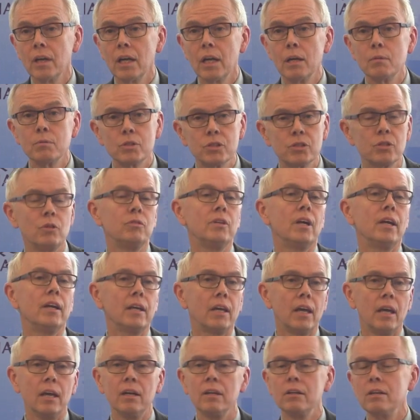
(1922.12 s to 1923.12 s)
he was so
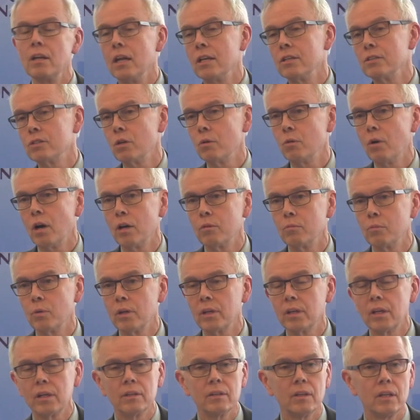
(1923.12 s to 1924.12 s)
dedicated and so
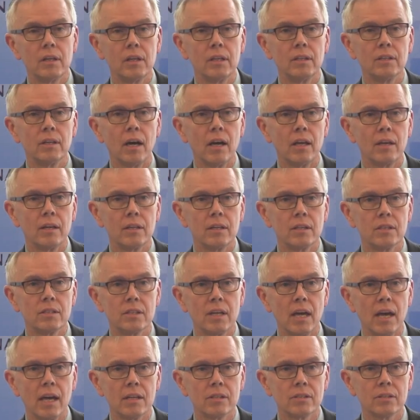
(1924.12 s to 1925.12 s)
hardworking that he died at his
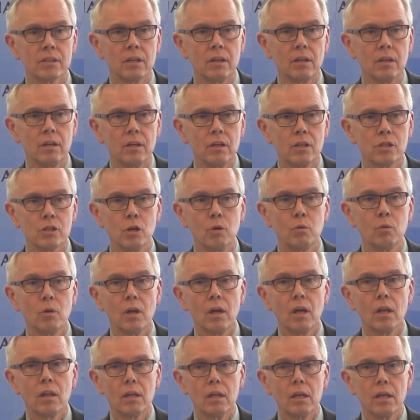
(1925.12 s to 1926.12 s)
desk. So
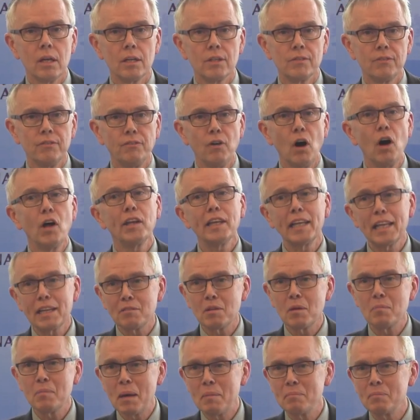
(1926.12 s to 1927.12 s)
he's fondly
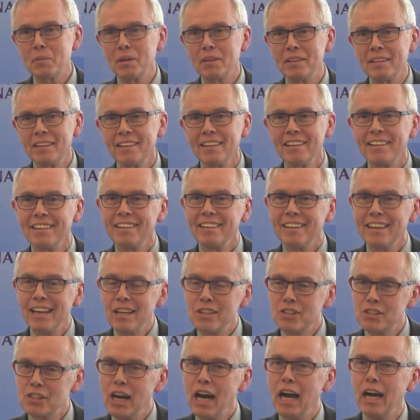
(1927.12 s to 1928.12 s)
remembered
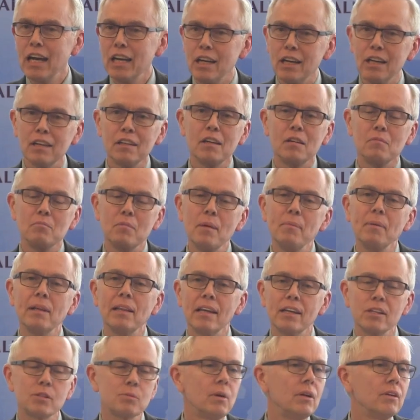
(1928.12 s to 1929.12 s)
in China, maybe
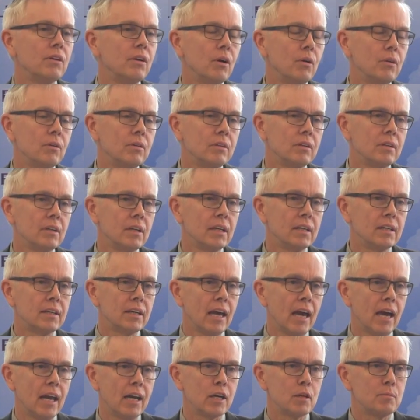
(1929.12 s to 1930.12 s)
less well known in
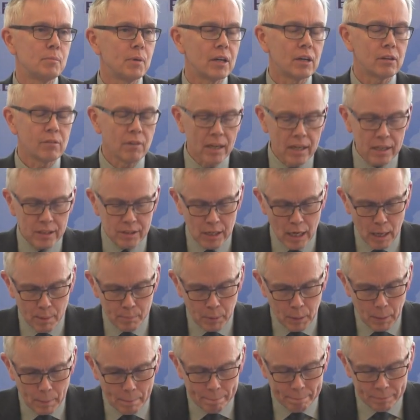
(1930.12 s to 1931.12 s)
Canada, but a great
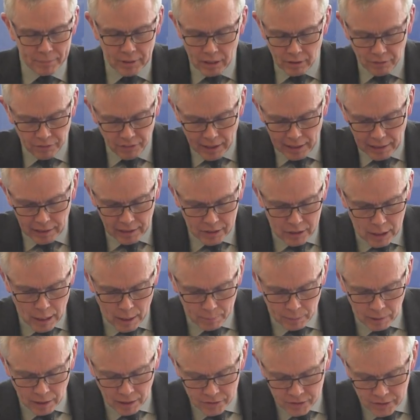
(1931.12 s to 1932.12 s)
example. And the final
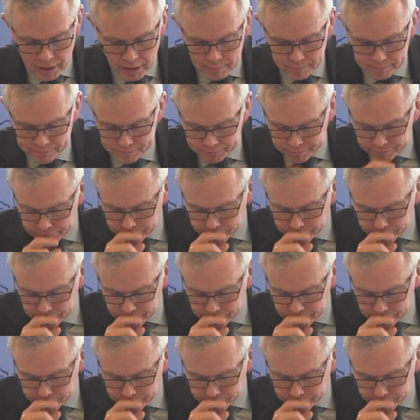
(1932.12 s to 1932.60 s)
example I'll cite